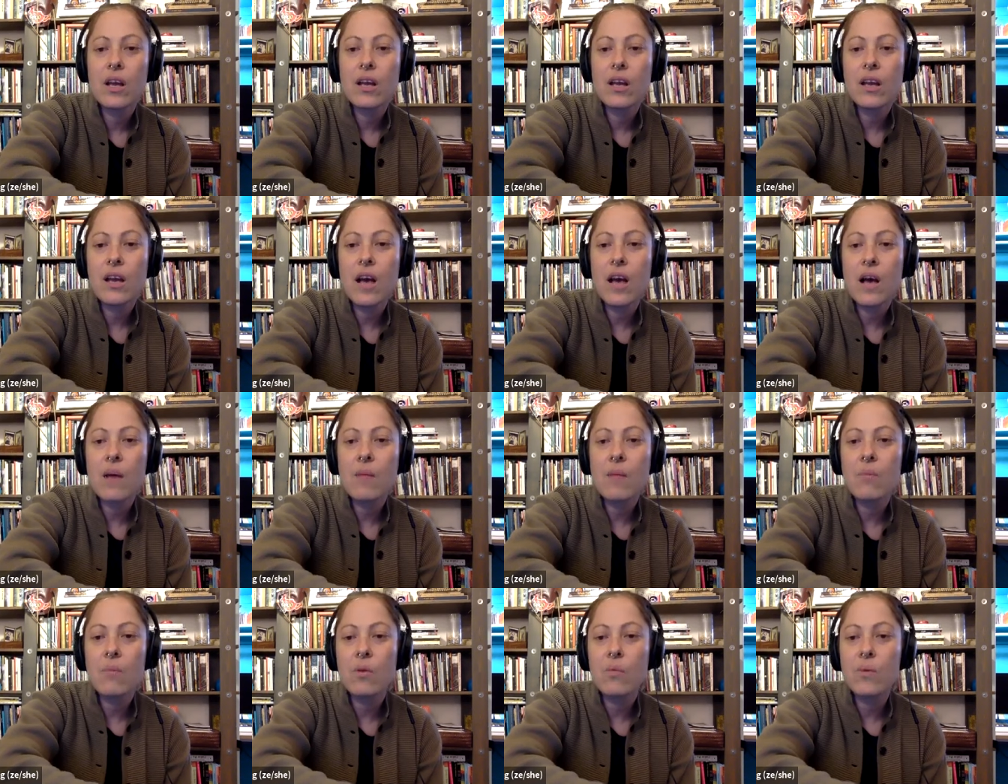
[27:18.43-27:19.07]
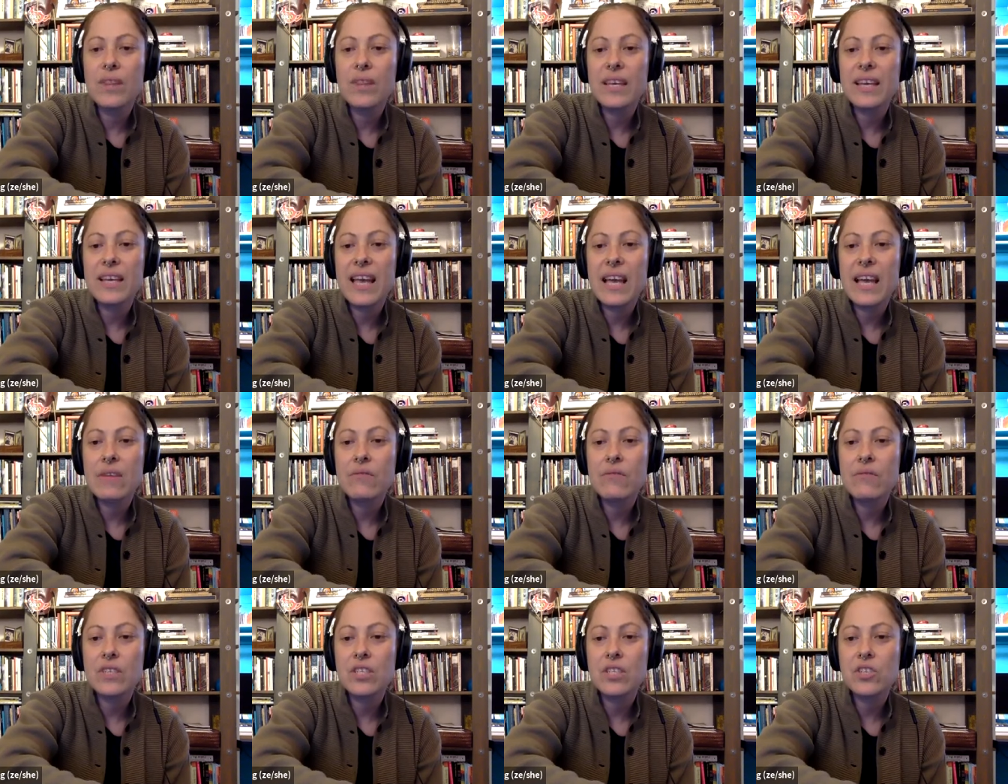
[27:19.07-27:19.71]
come with a
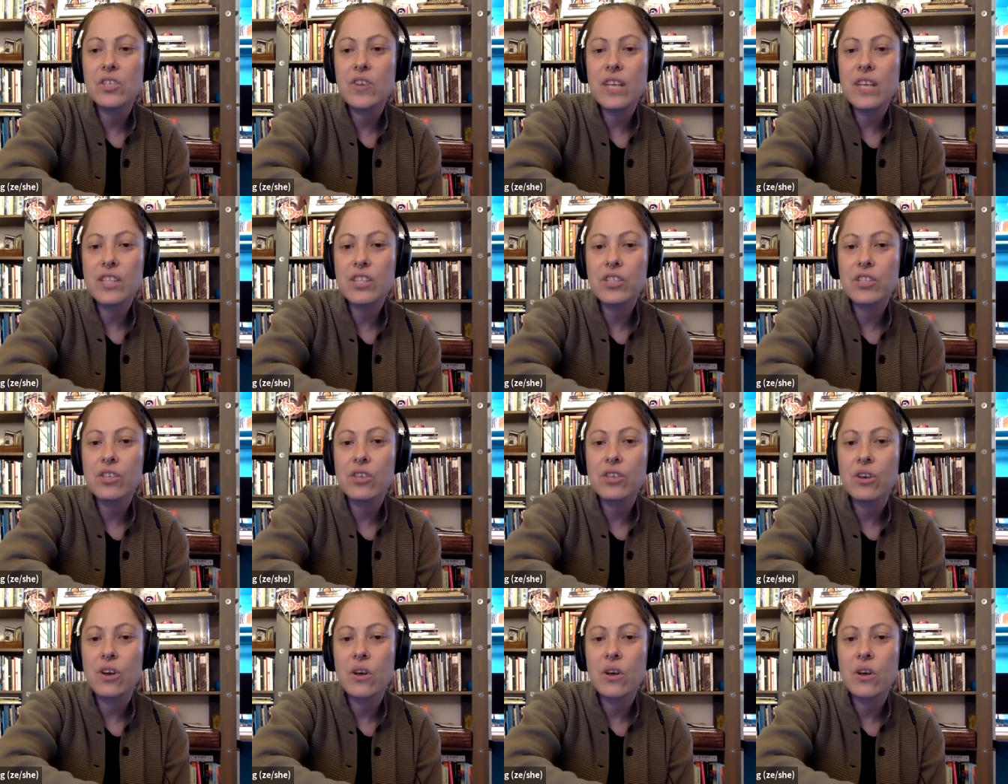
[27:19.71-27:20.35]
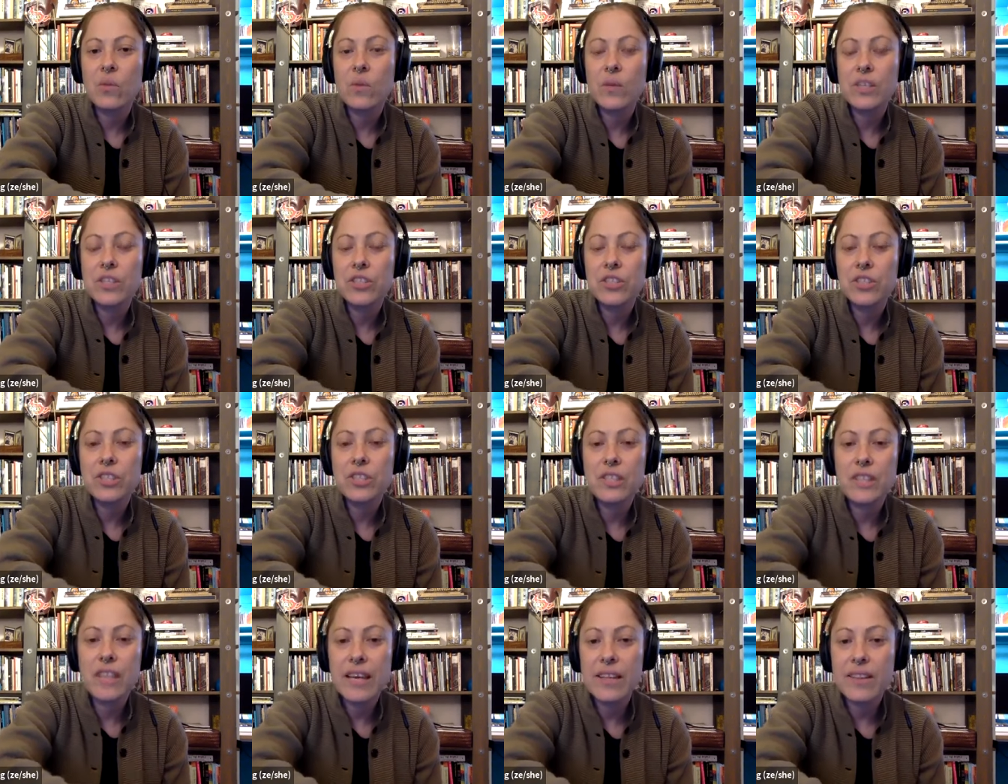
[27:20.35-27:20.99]
canvas stretcher on which
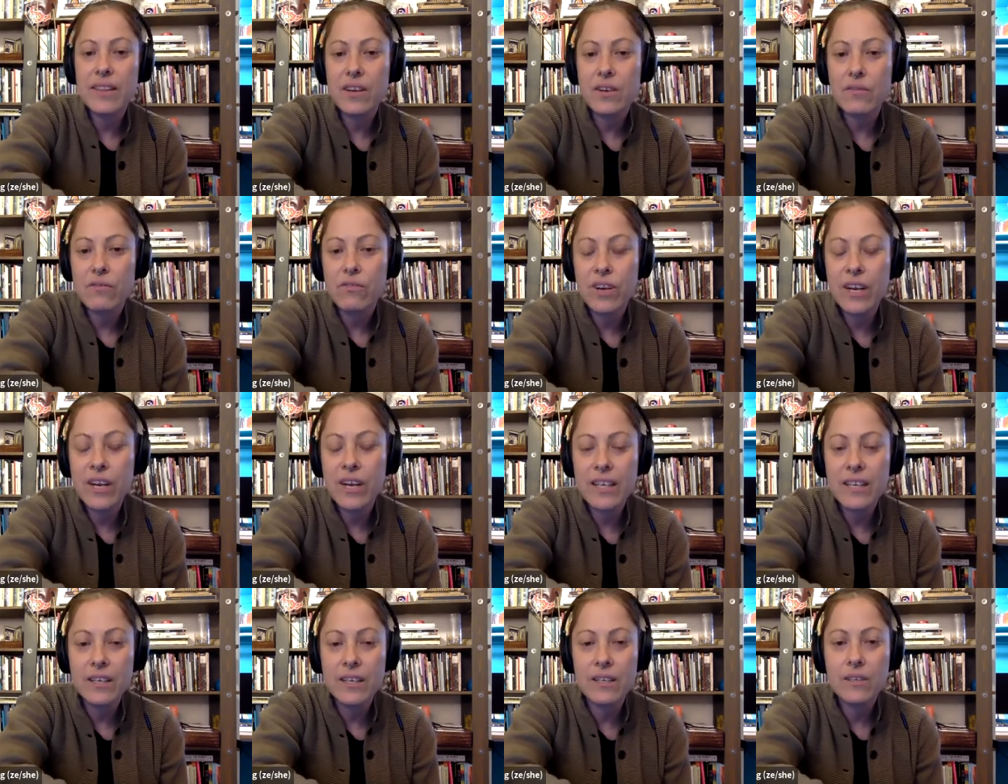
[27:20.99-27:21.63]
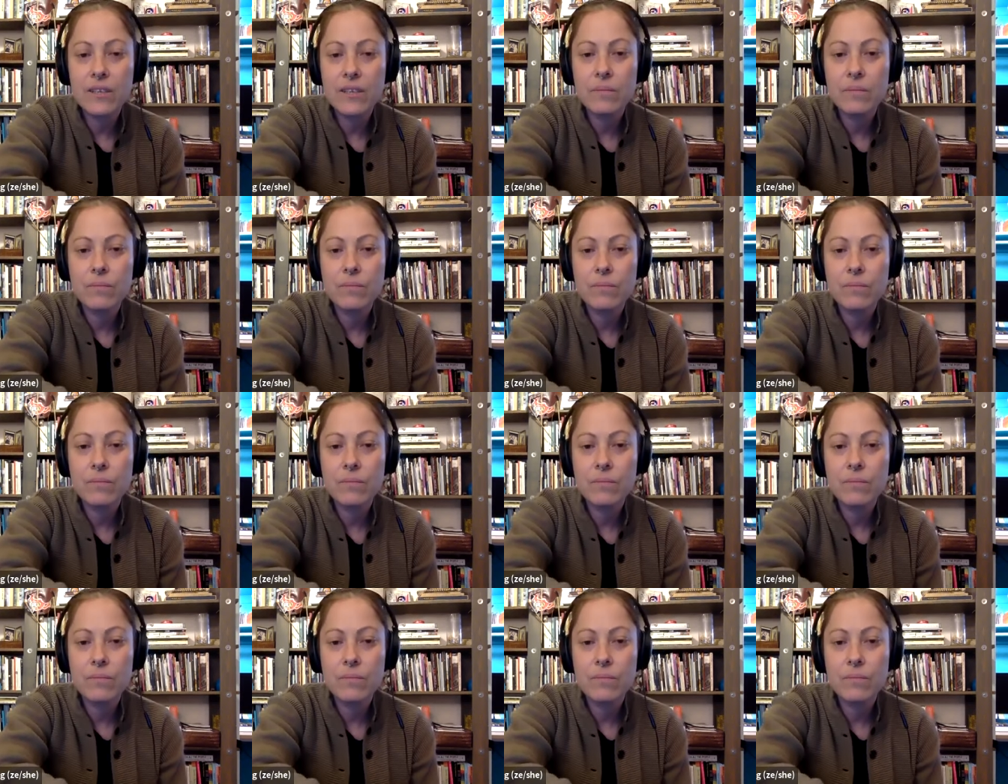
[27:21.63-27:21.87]
to lay their friend.